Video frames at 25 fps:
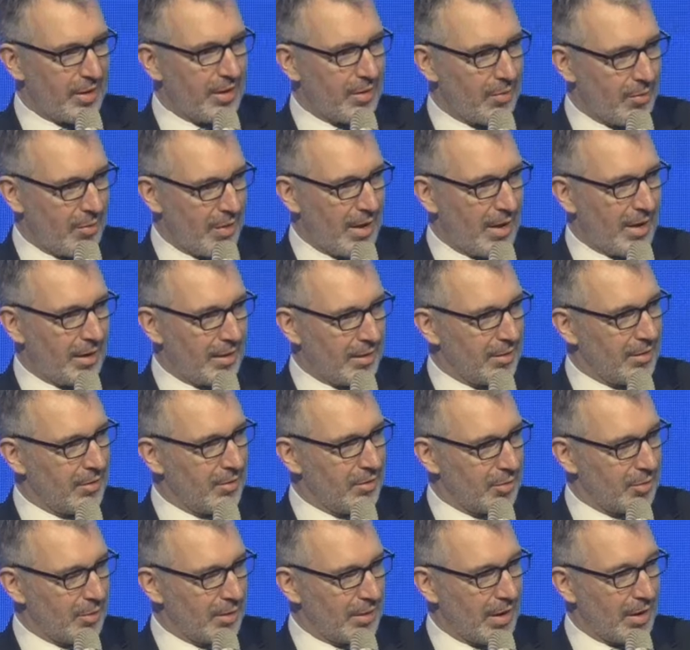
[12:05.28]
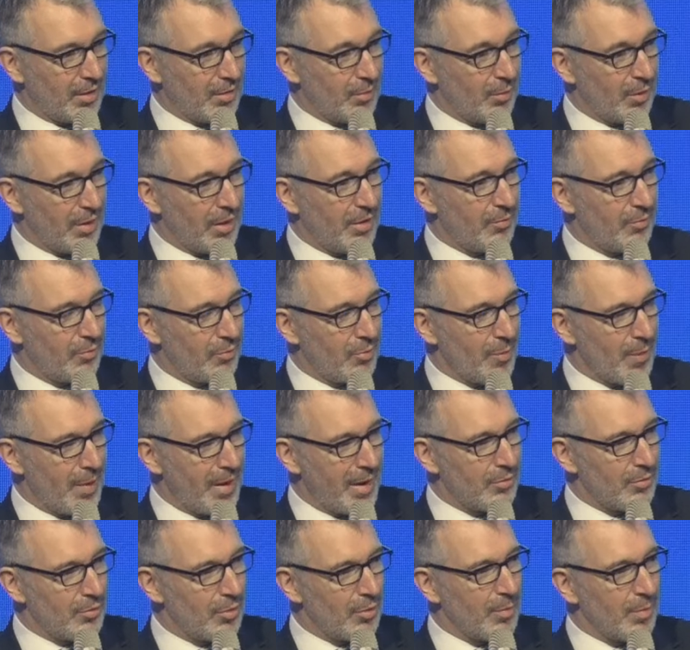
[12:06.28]
Iran to account. We have
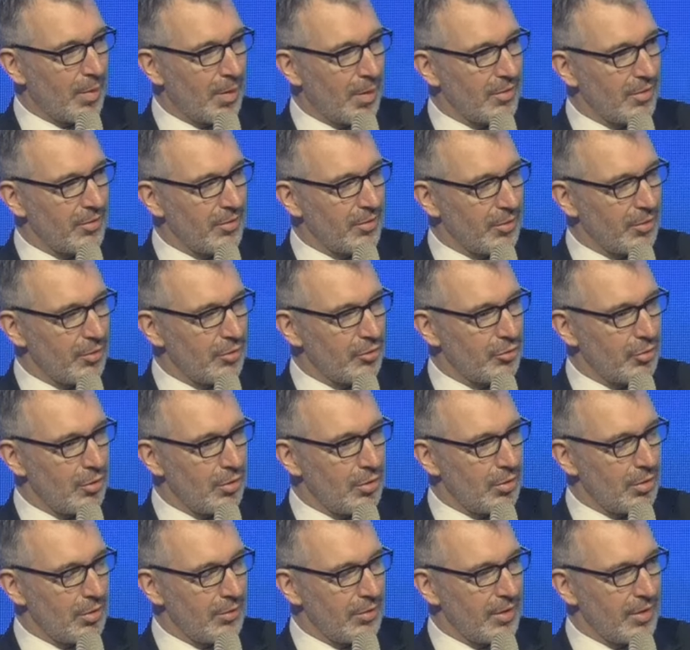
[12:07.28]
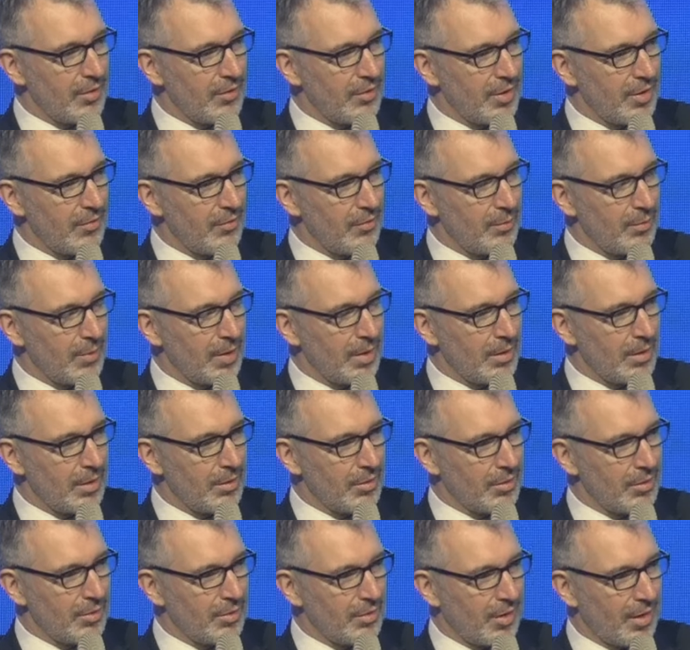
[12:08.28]
remained robust and strong on this even when
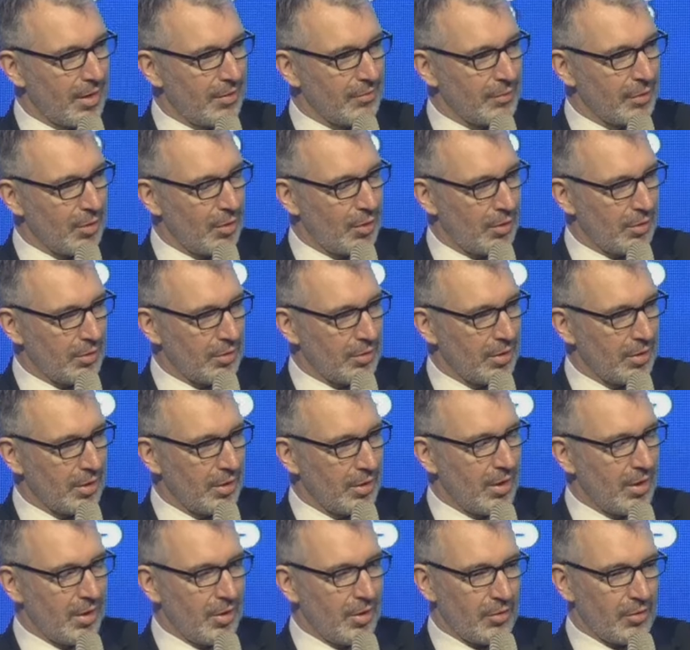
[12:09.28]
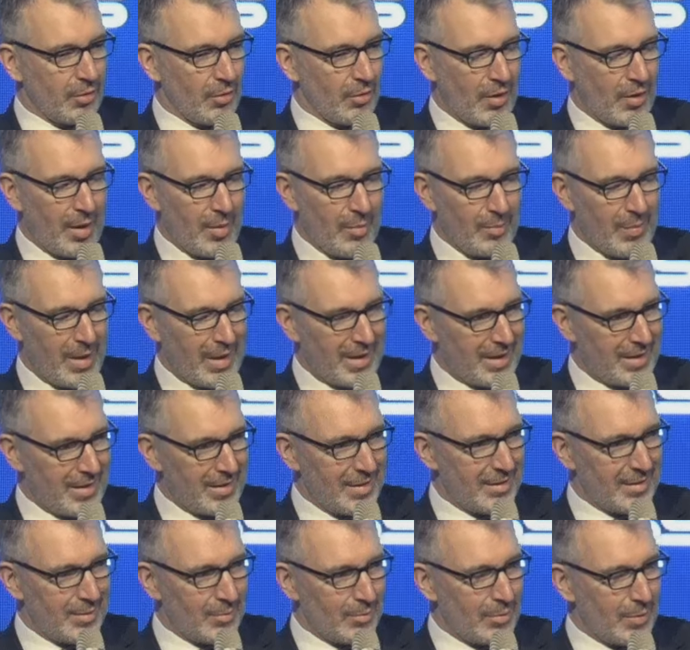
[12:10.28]
others have not. So that
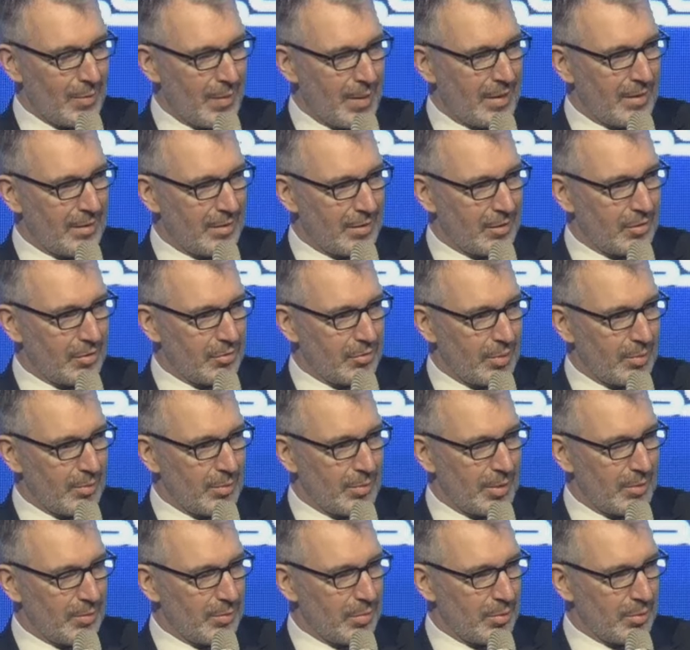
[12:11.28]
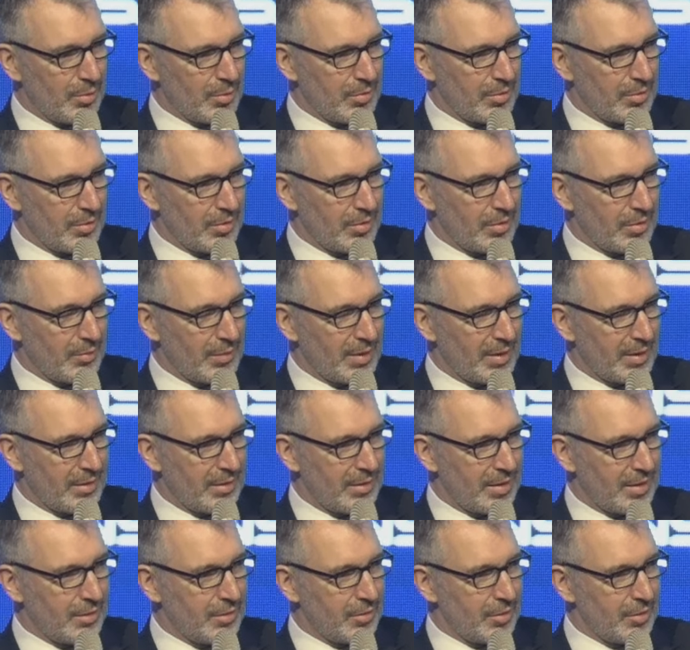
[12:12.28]
mechanism remains extremely important, and we
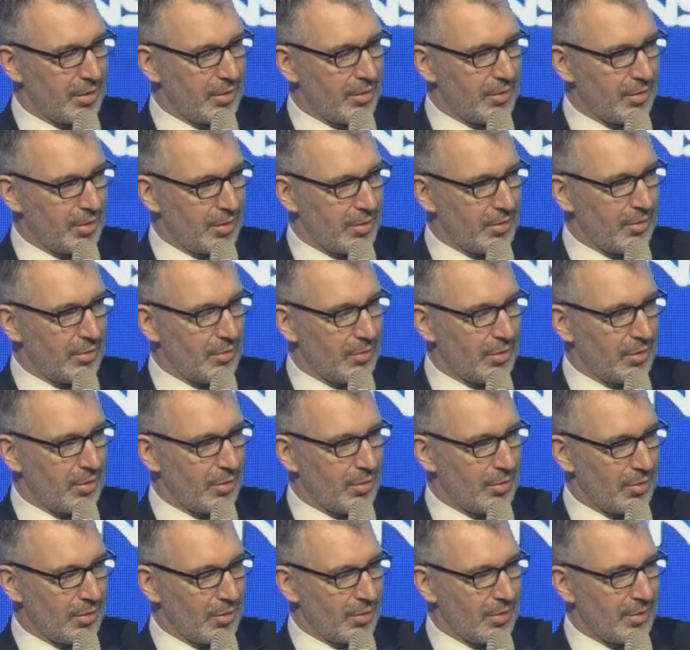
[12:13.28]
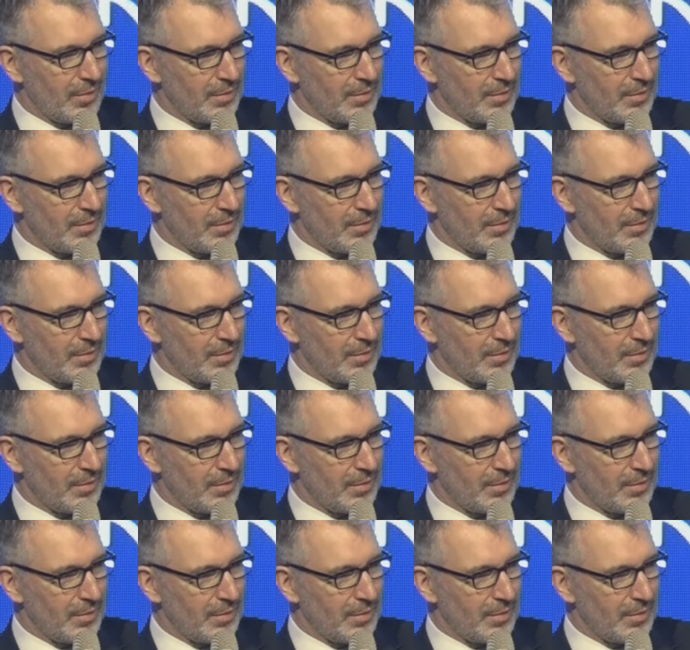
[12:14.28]
intend to continue to use it.